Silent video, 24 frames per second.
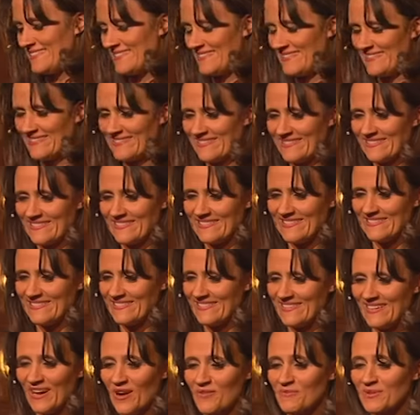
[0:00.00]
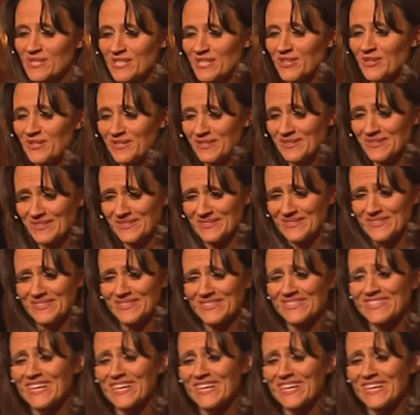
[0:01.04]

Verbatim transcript: I take the blame there. I'm sure you're thrilled.